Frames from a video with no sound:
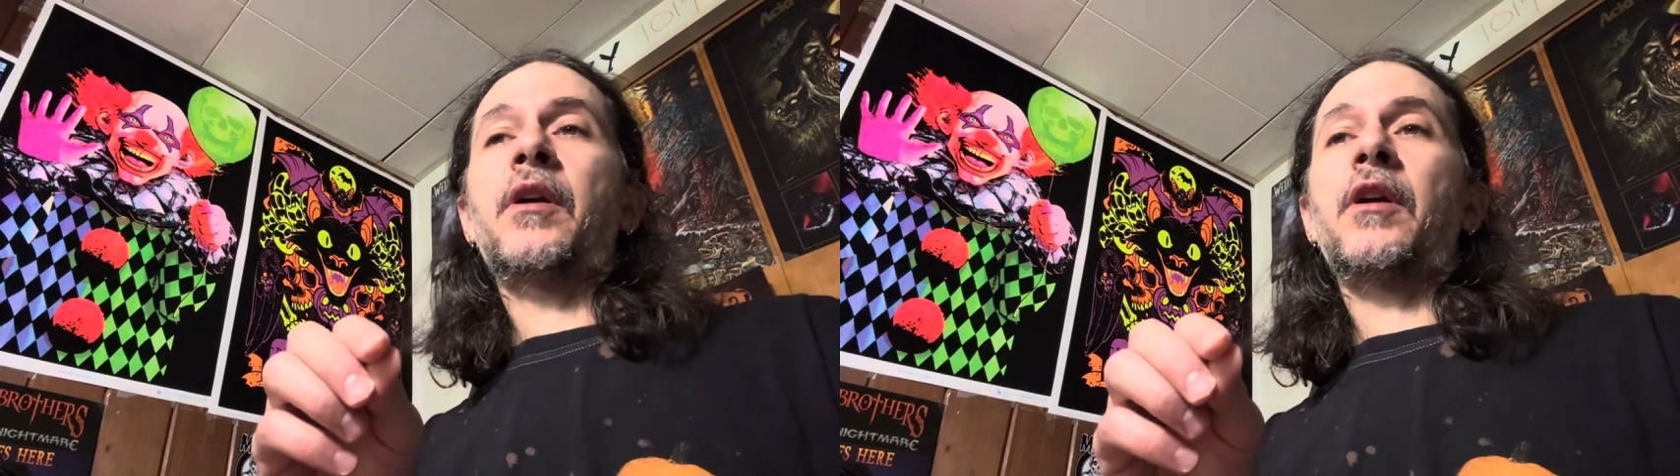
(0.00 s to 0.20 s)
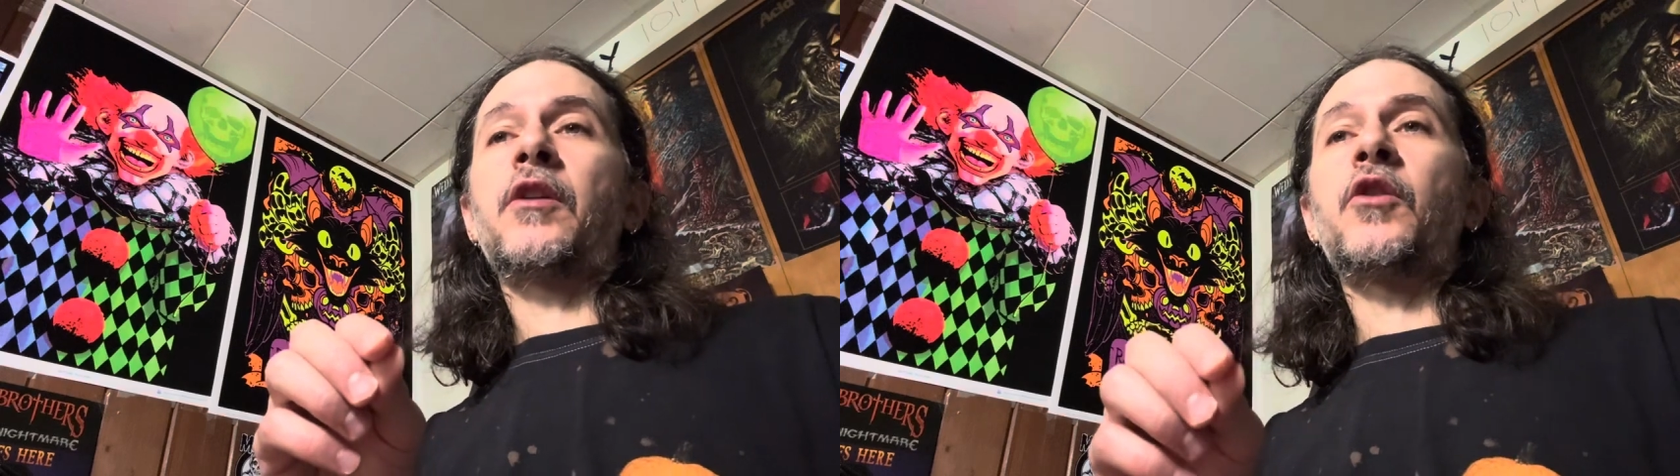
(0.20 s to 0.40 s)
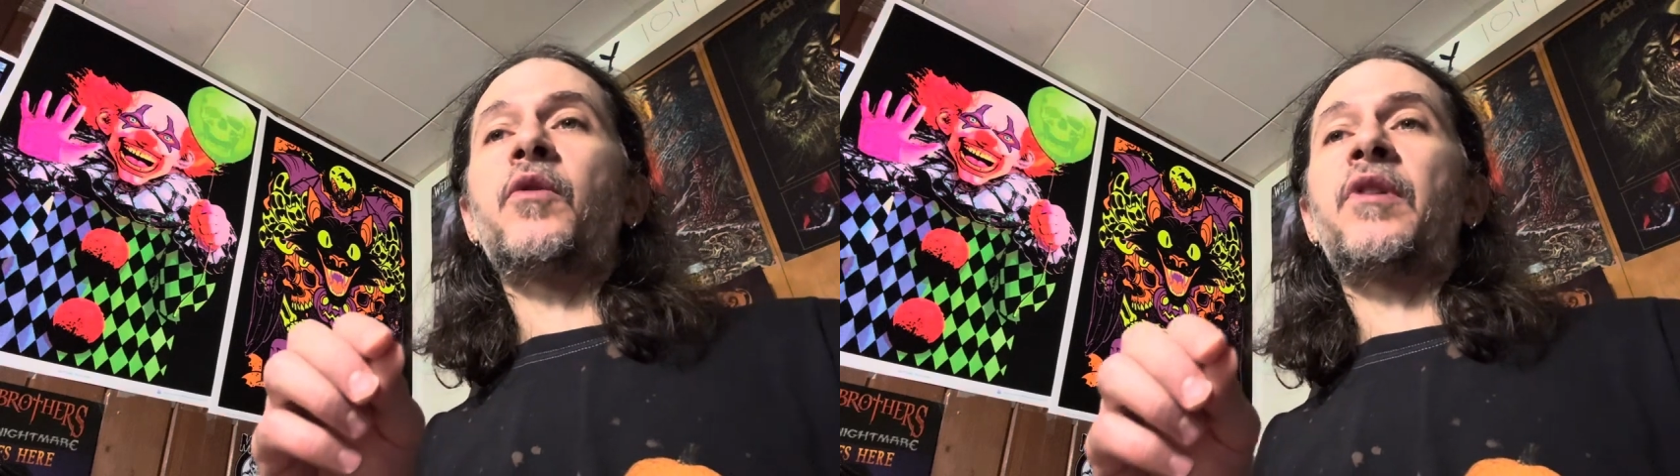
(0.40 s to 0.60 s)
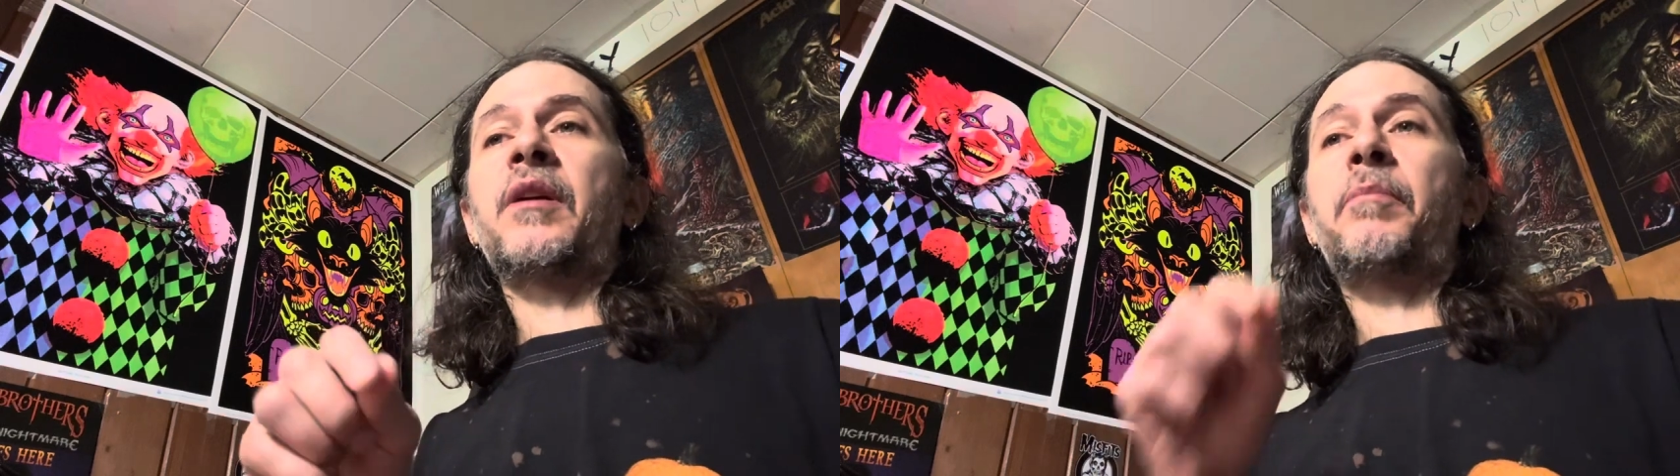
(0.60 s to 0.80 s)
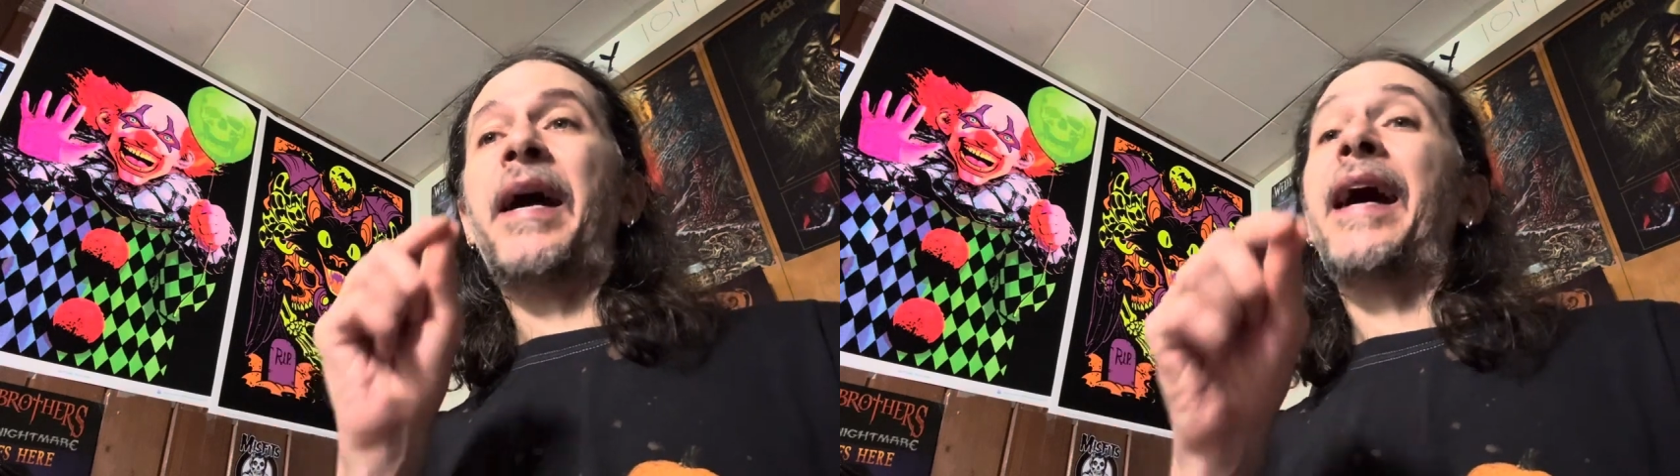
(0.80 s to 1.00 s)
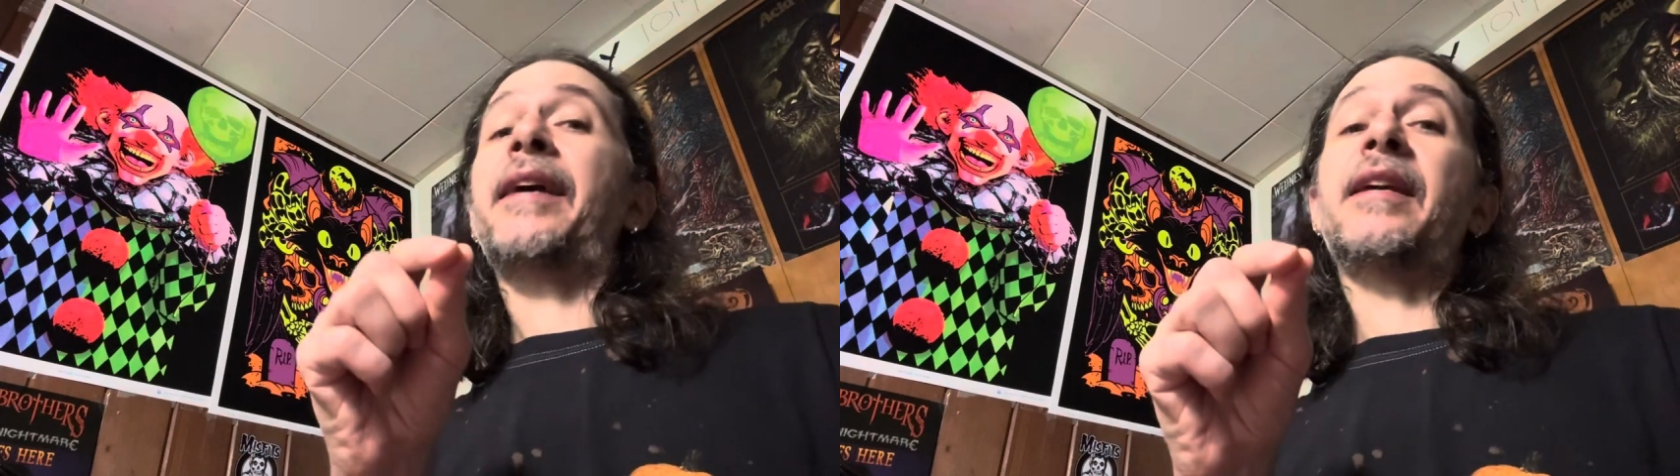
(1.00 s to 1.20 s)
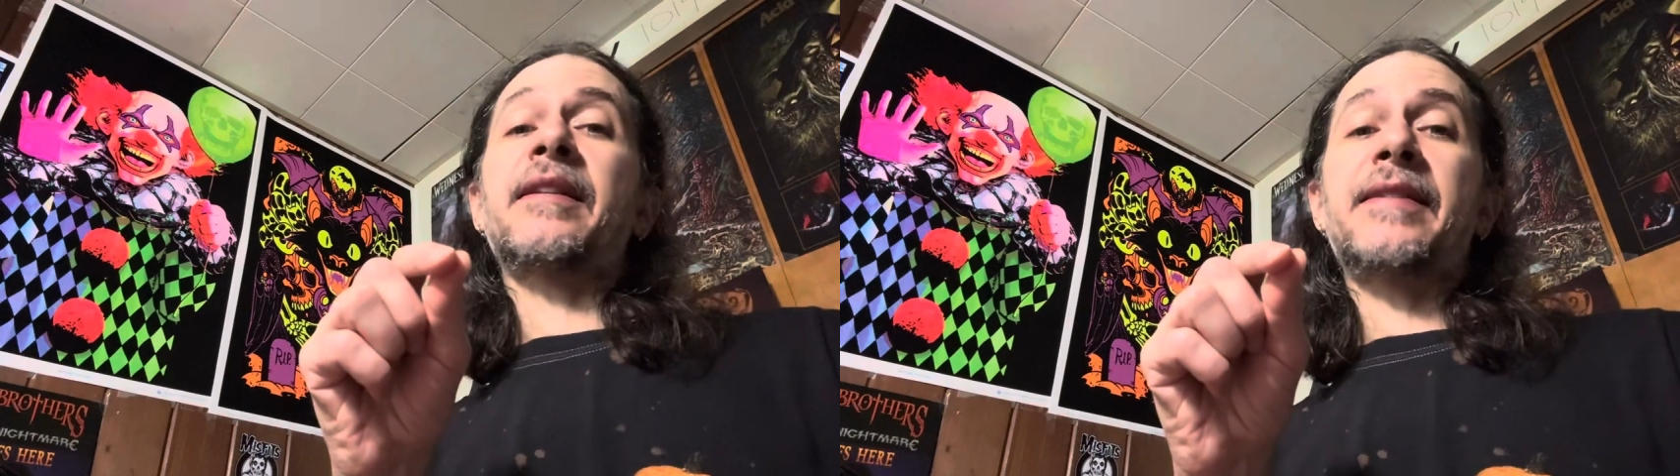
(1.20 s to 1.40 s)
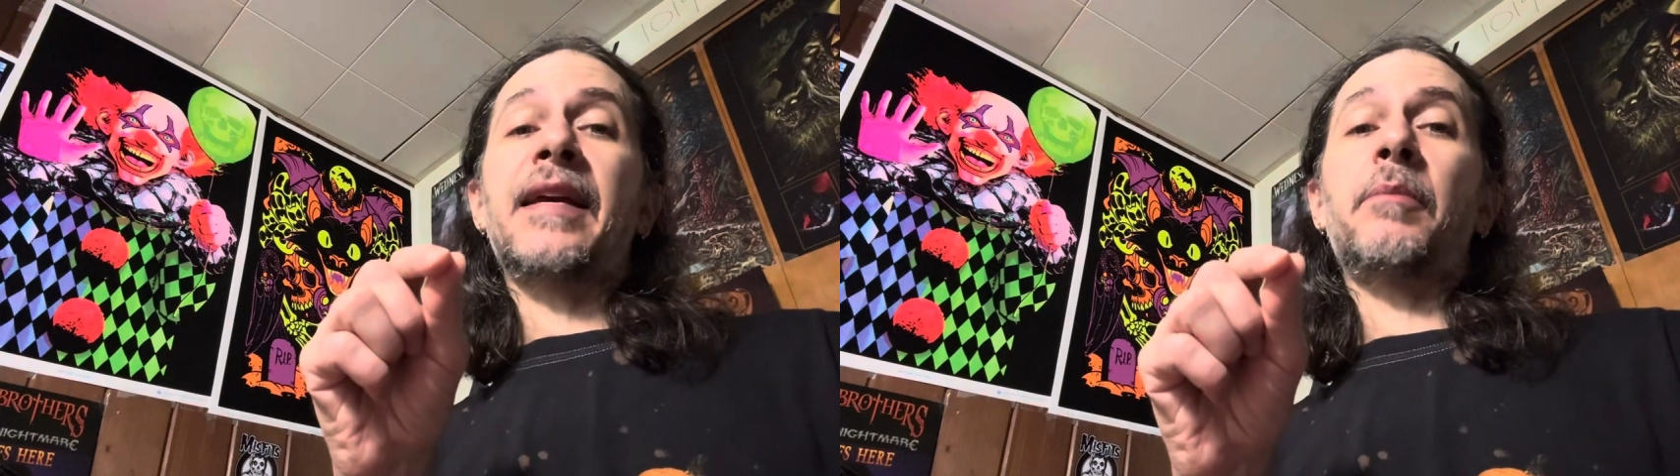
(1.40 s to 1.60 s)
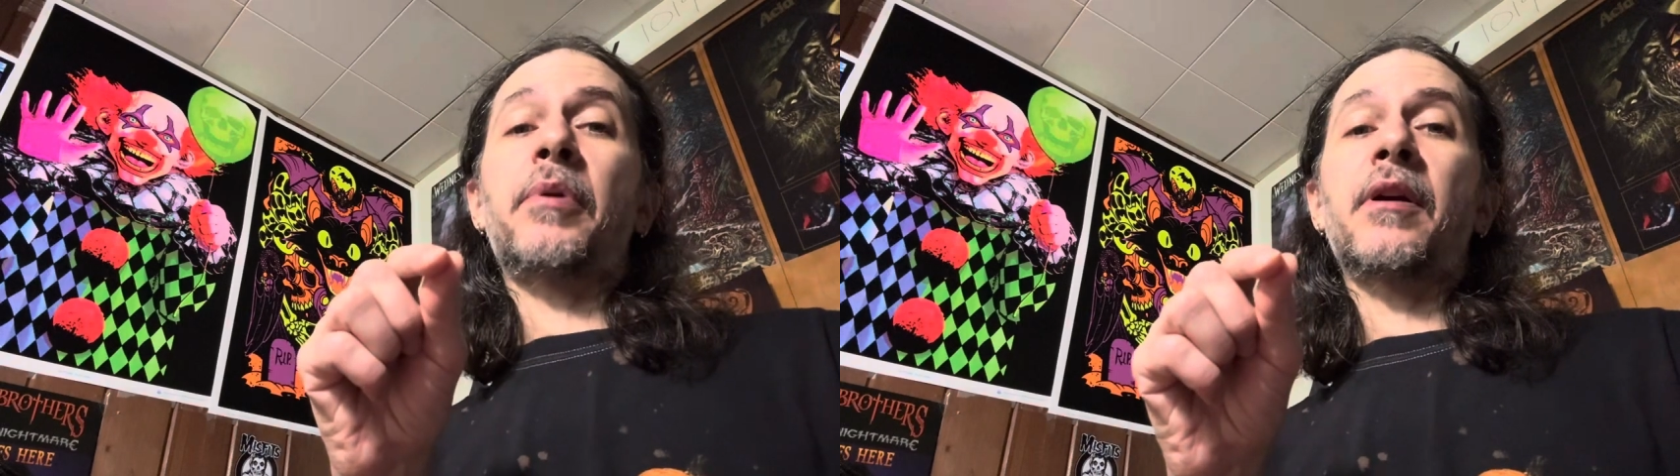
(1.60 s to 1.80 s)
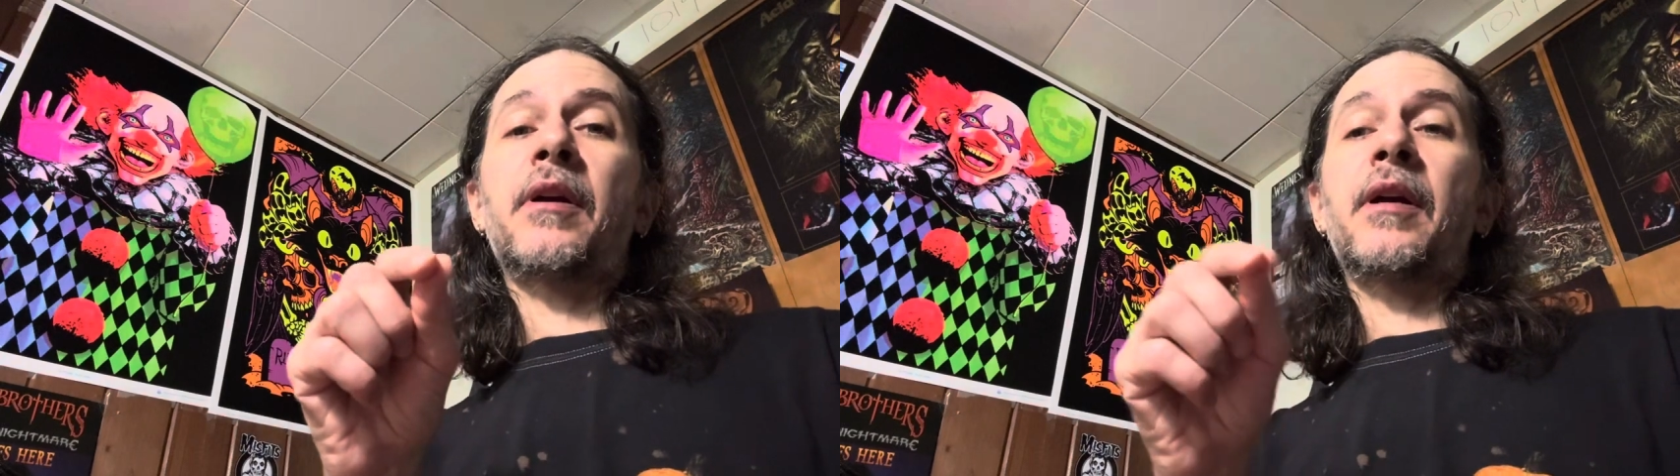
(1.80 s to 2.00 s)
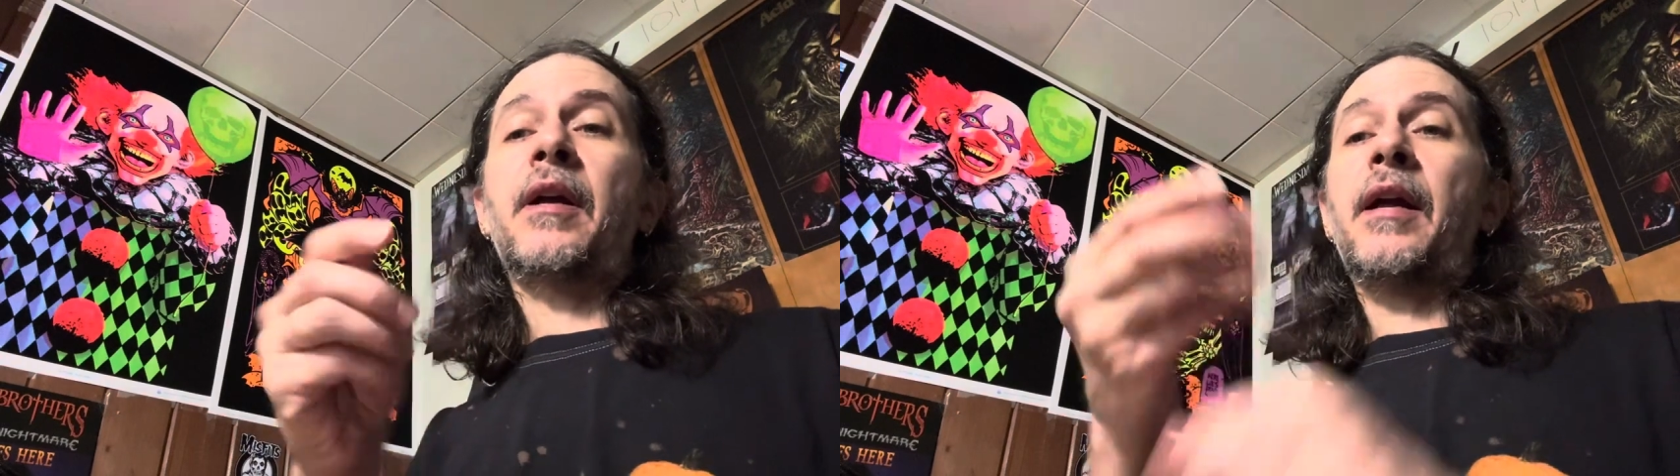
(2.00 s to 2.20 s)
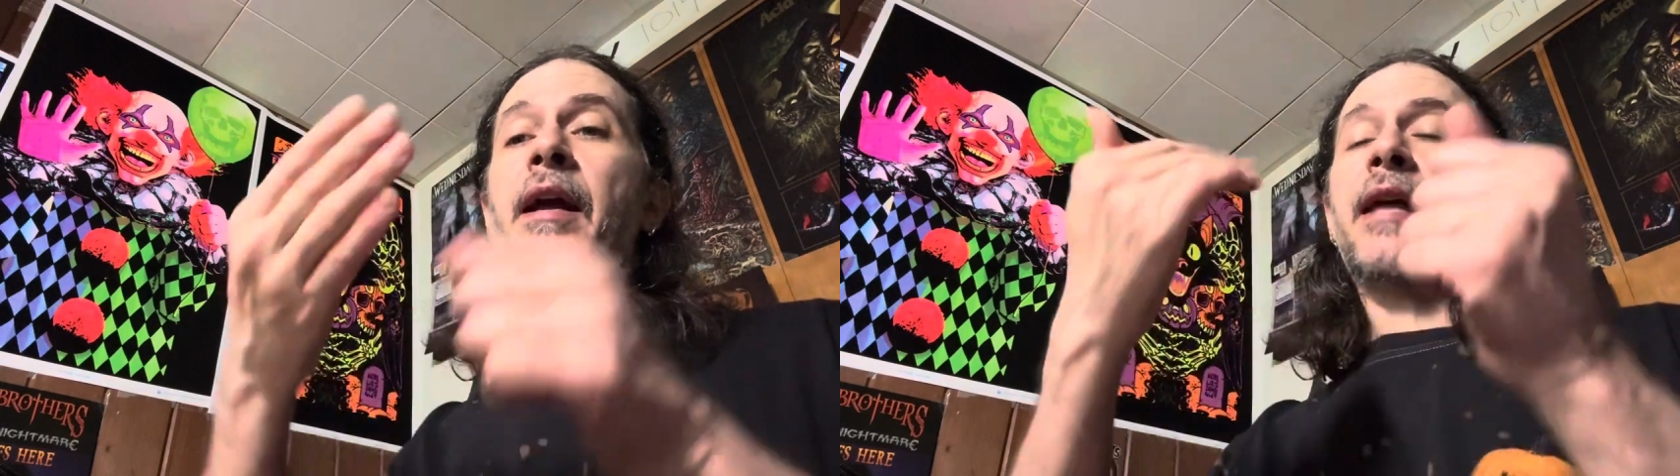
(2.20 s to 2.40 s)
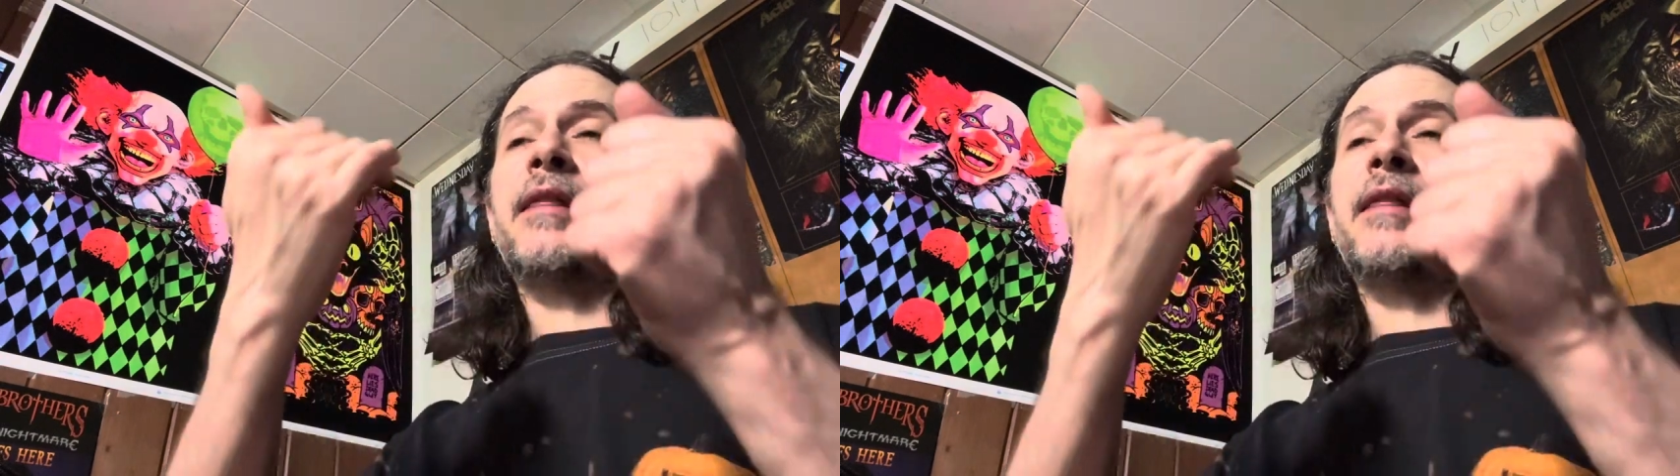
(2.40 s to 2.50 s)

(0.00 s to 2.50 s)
using packing tape, and